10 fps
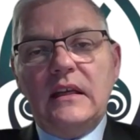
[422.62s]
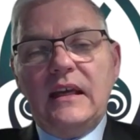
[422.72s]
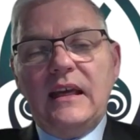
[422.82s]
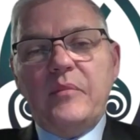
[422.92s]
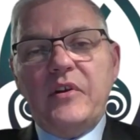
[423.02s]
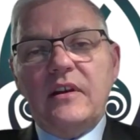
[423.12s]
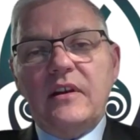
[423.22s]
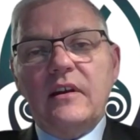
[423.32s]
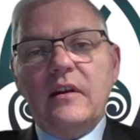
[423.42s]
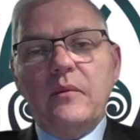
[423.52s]
and
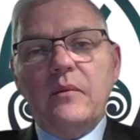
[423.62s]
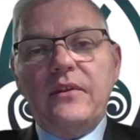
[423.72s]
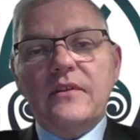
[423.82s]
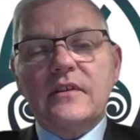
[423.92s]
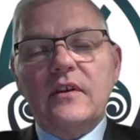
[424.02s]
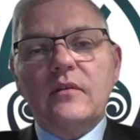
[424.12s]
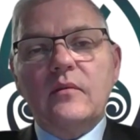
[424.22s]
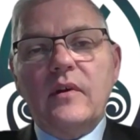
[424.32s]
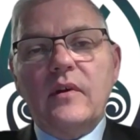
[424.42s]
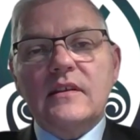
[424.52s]
particularly with the South
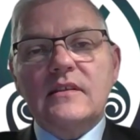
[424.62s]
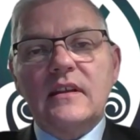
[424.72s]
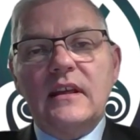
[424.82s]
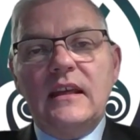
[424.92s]
and West,